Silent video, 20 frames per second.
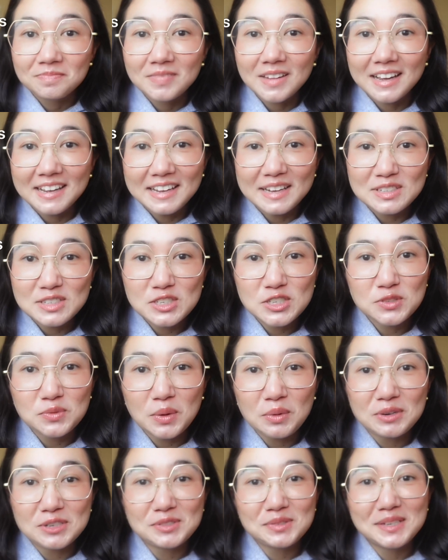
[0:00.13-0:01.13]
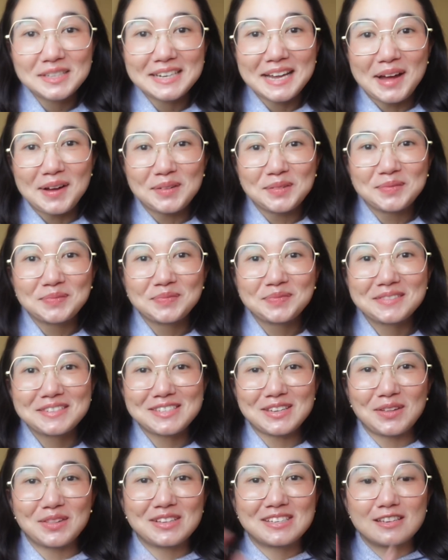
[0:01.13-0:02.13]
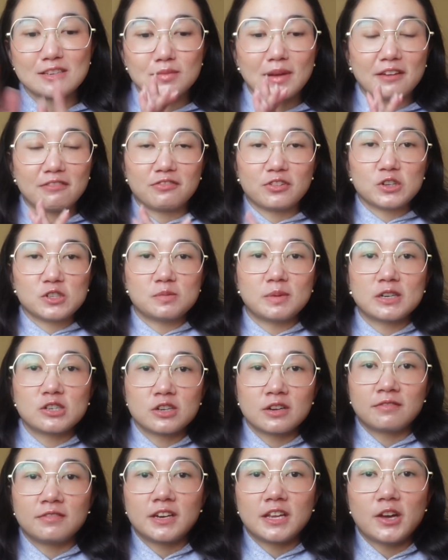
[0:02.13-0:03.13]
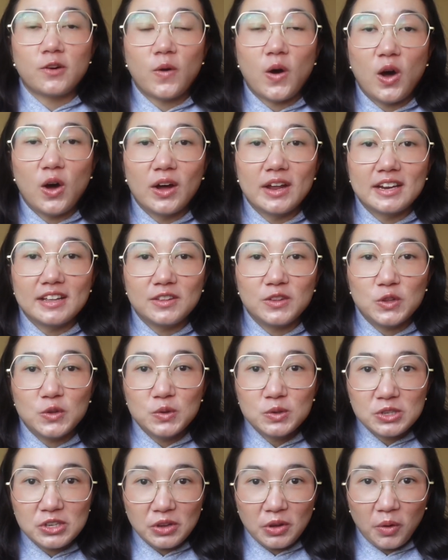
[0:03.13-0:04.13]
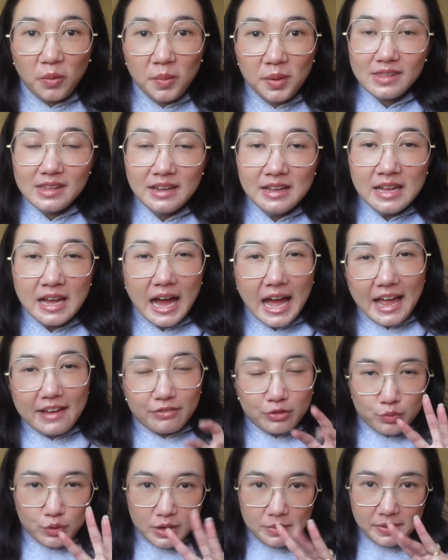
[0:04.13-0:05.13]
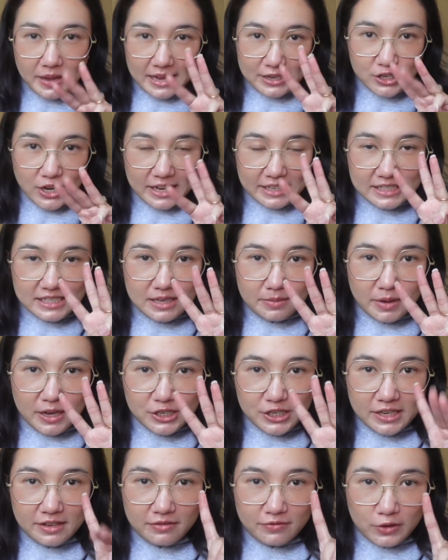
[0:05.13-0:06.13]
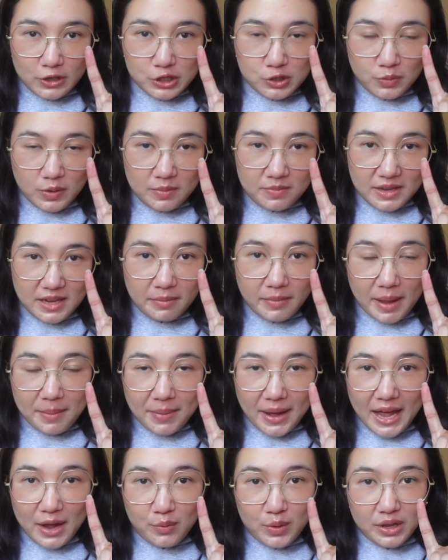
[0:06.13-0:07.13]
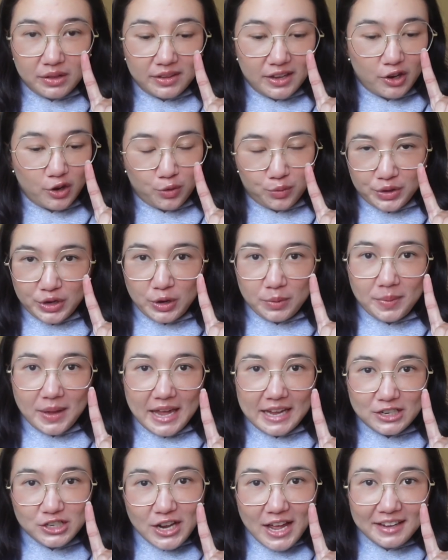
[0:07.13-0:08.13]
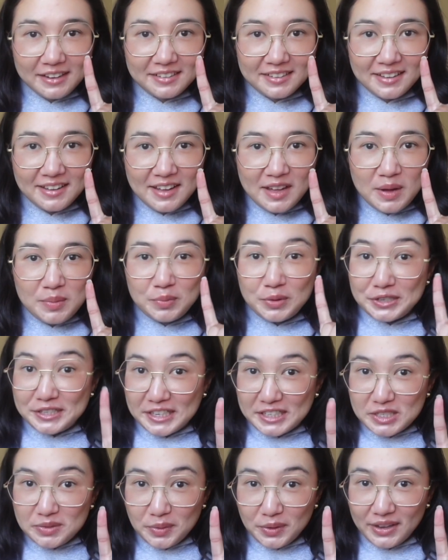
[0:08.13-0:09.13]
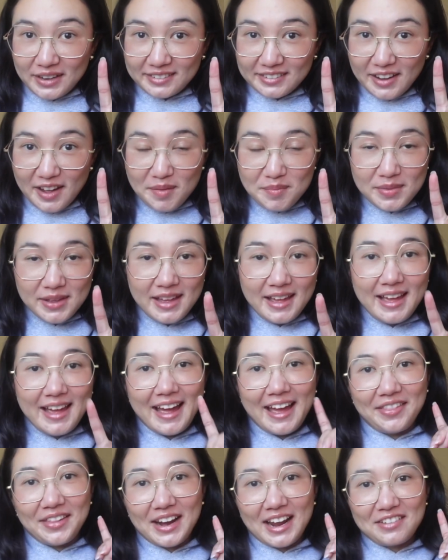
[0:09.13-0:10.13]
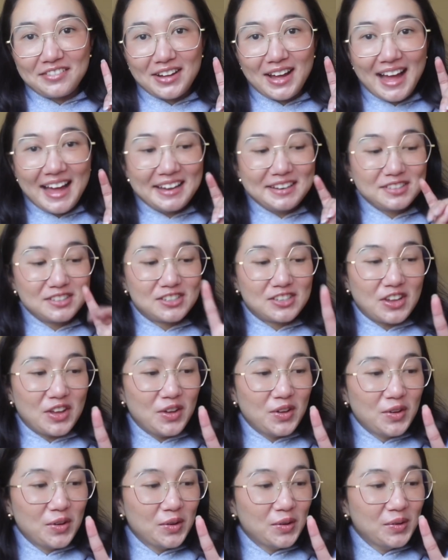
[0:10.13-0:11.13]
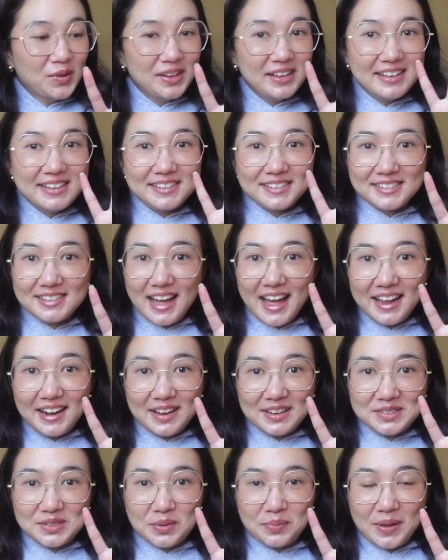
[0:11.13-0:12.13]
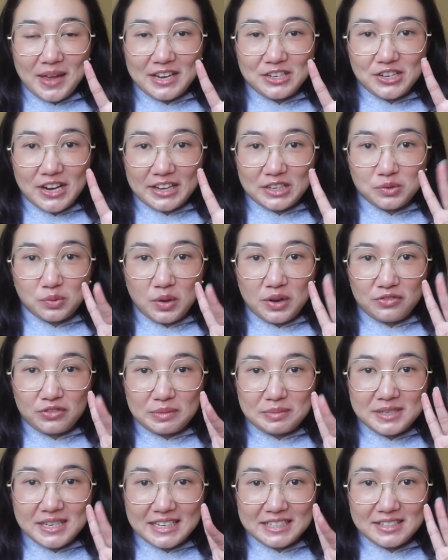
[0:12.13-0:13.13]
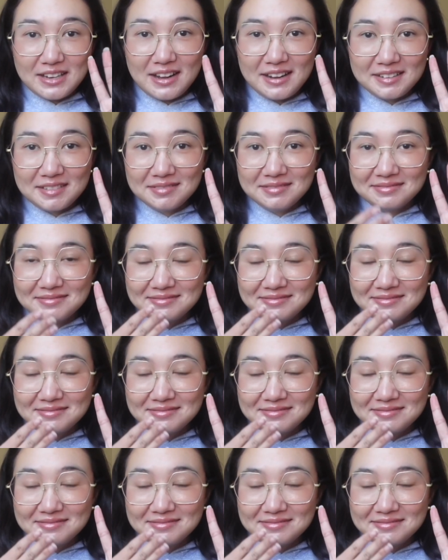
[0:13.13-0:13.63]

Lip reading: I guess this is what we're doing now. So this is my first budgeting video on YouTube. I have 3 paychecks to budget. First one being my bi-weekly career paycheck, predictable income. And then I've got 2 side hustle paychecks, one from TikTok,